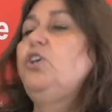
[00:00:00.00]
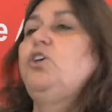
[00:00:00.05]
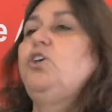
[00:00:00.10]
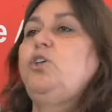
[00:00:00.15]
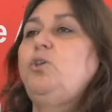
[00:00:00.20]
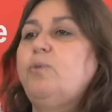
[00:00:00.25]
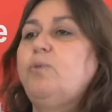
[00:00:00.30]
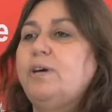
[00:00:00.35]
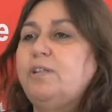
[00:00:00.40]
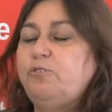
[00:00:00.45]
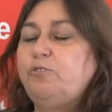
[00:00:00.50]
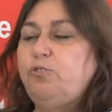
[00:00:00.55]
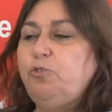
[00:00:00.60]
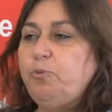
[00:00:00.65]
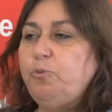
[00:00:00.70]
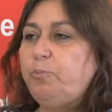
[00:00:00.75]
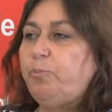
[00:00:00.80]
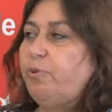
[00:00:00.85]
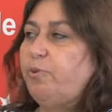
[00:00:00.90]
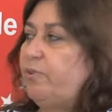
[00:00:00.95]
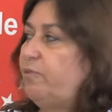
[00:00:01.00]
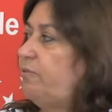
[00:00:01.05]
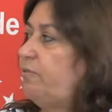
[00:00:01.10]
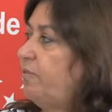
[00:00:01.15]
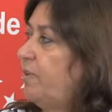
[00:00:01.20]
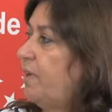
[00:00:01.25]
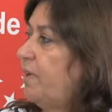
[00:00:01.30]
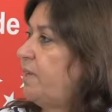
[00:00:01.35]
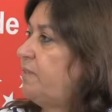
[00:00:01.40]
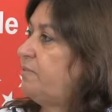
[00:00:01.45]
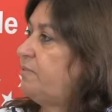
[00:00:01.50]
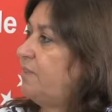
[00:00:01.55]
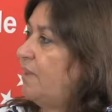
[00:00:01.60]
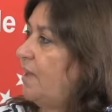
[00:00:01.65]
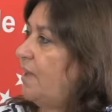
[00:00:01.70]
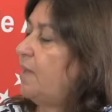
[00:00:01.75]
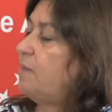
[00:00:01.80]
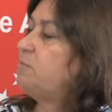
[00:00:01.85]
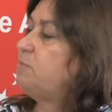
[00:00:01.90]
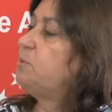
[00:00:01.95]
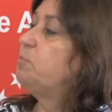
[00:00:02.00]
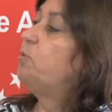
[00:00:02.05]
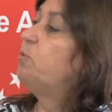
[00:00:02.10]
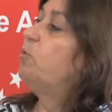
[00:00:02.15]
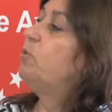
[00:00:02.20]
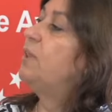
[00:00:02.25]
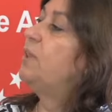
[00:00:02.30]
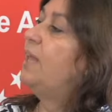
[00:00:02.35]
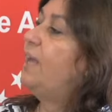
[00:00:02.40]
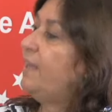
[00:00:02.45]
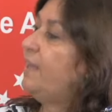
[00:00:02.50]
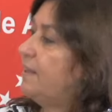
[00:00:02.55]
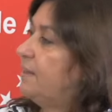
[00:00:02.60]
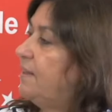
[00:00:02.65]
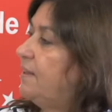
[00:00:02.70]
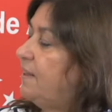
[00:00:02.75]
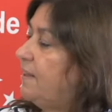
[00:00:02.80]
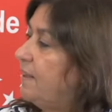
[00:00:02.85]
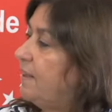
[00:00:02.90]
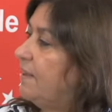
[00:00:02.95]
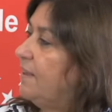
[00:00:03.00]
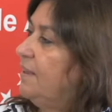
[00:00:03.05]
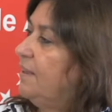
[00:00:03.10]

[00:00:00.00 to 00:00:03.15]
you are 2.5 times more likely